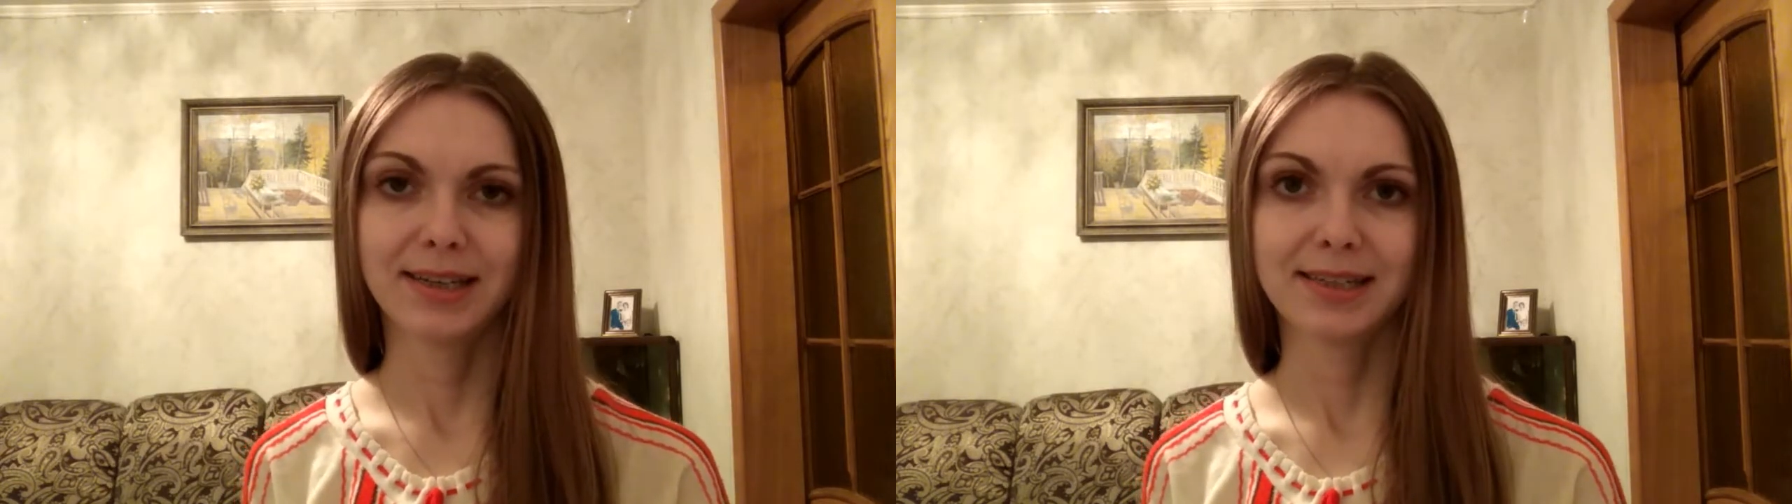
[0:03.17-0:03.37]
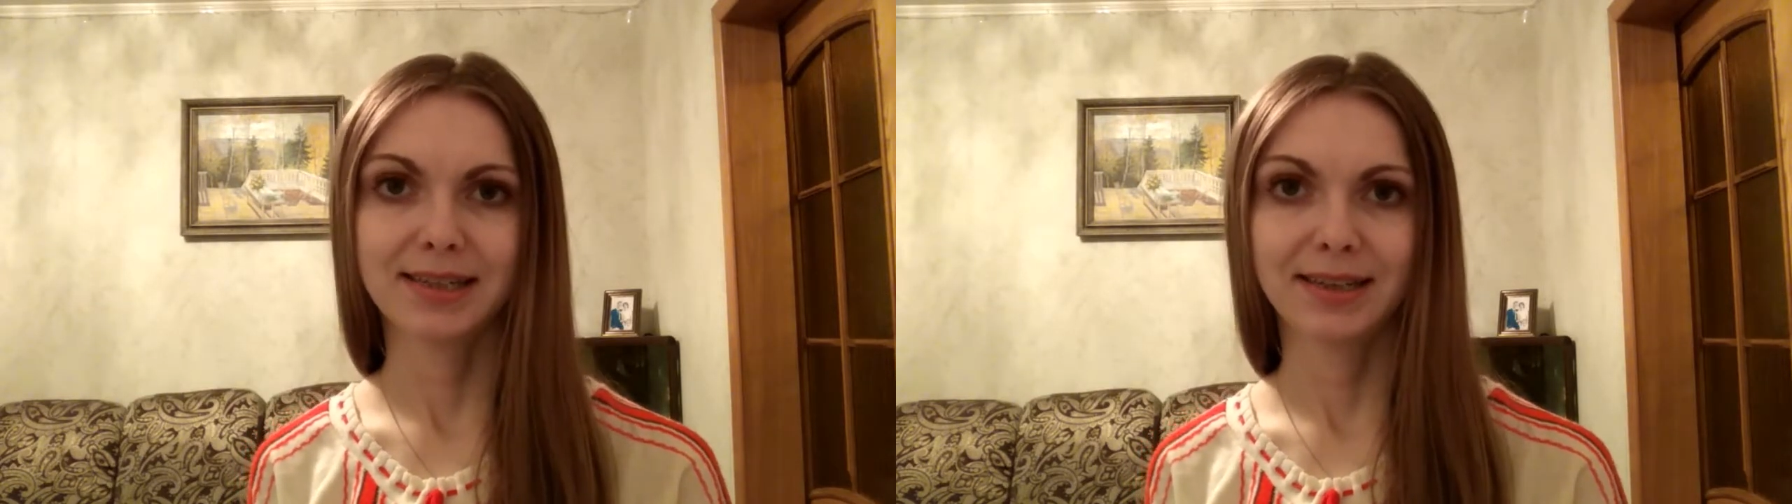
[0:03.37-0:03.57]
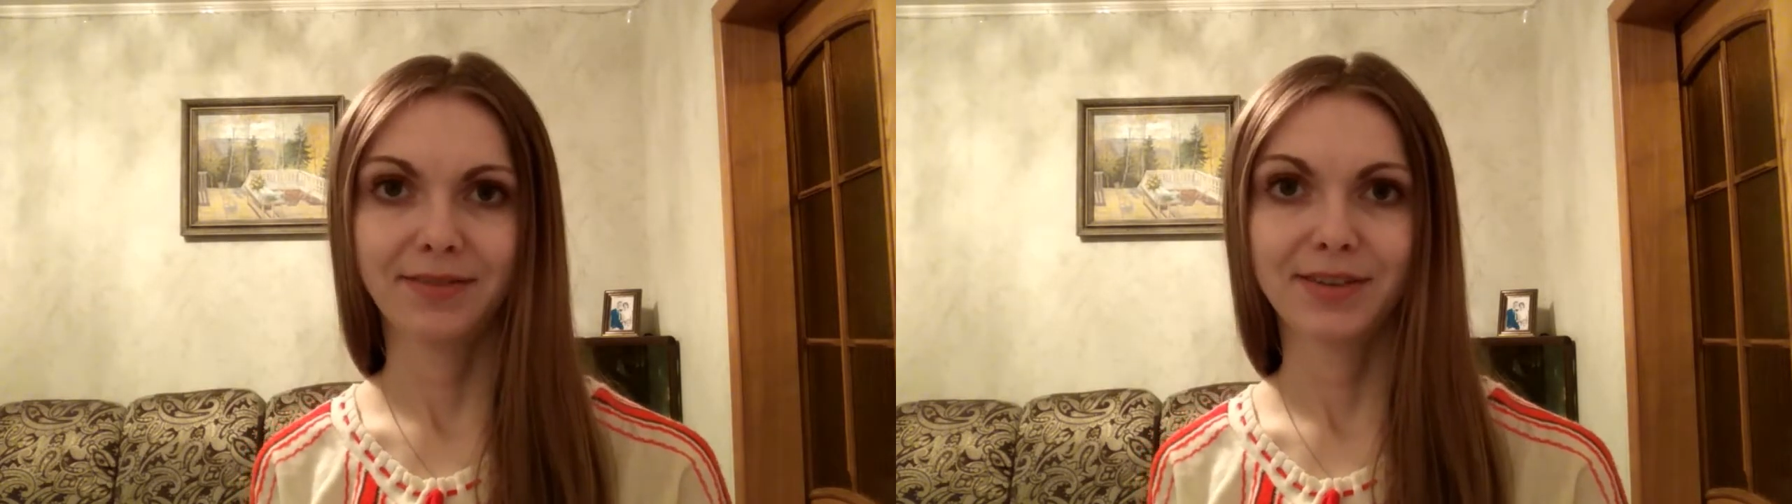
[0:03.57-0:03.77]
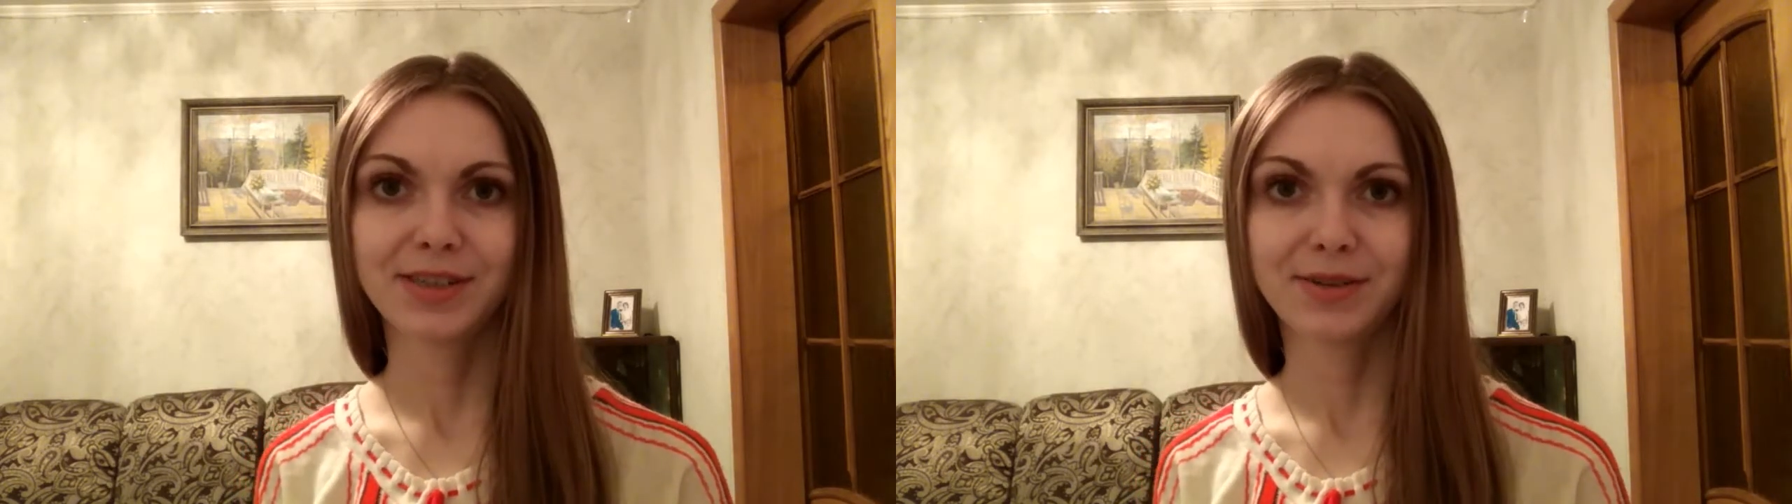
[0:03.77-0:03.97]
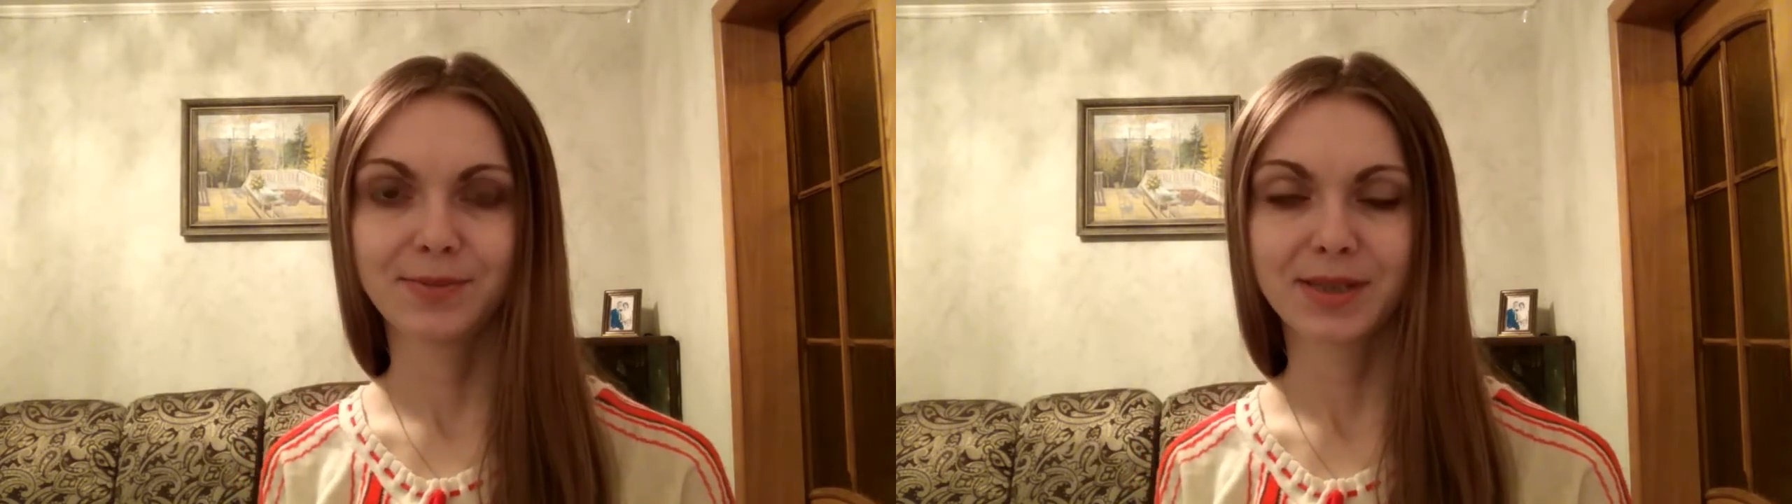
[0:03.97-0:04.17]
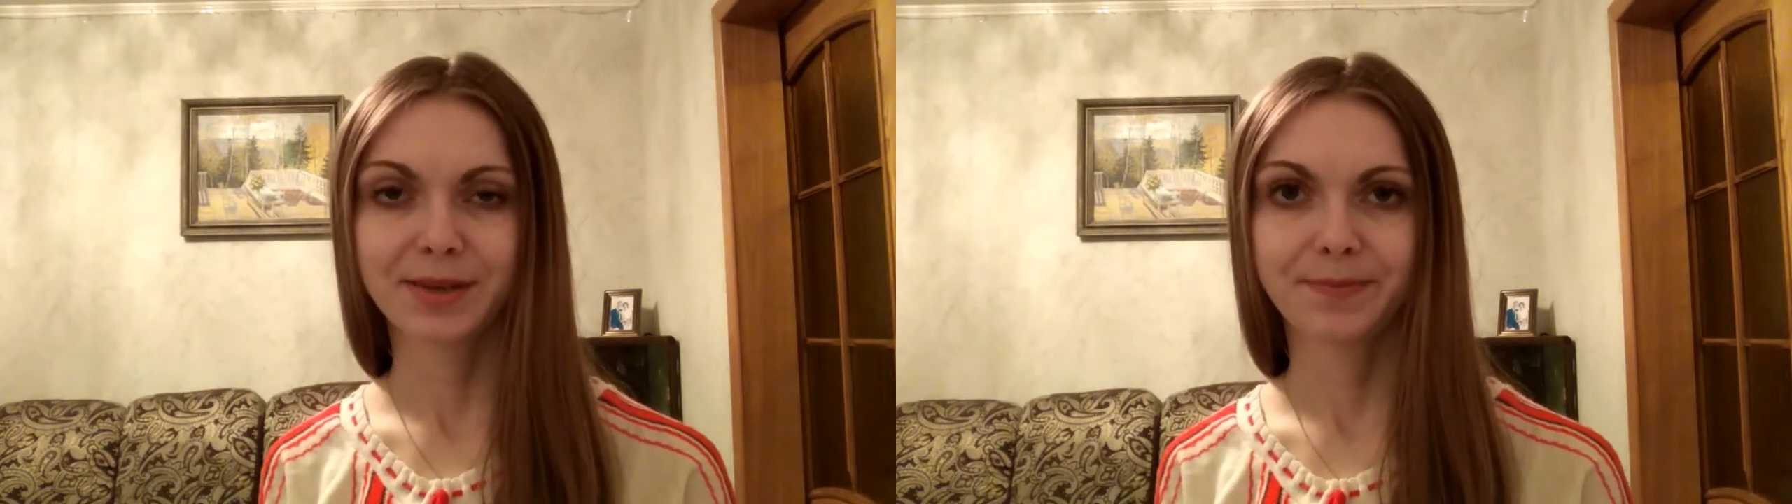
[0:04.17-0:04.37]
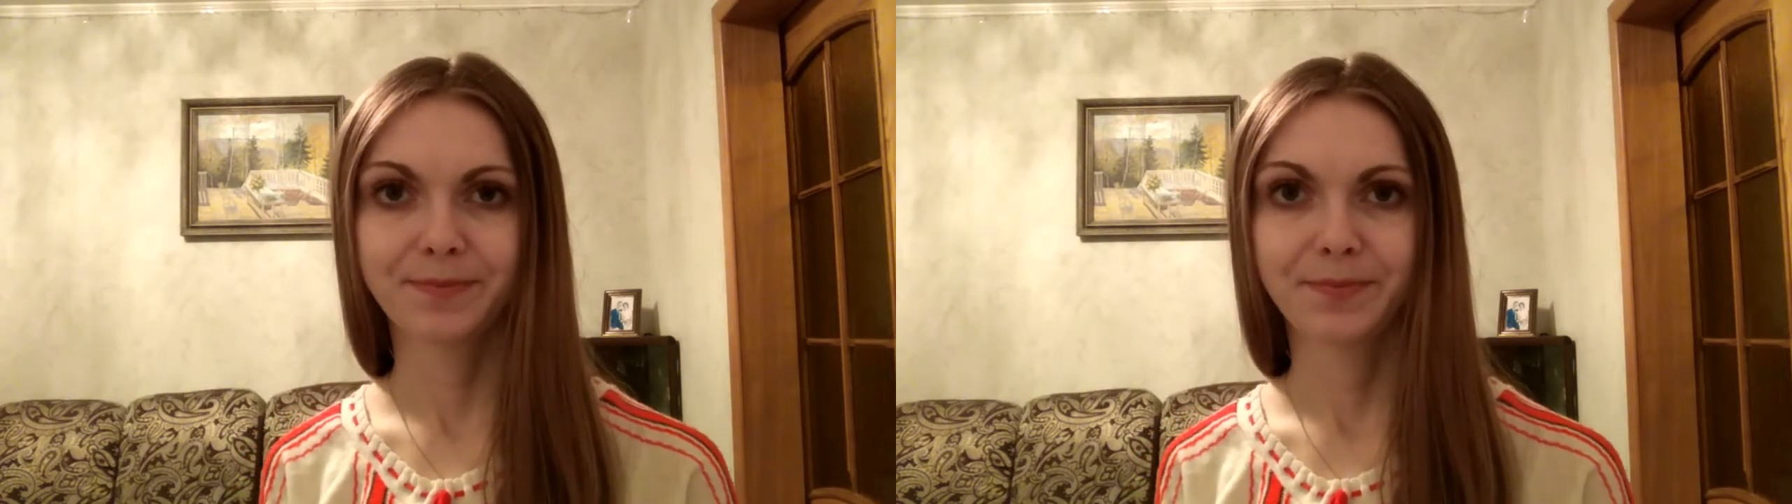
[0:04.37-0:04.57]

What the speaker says: and I live in Tomsk.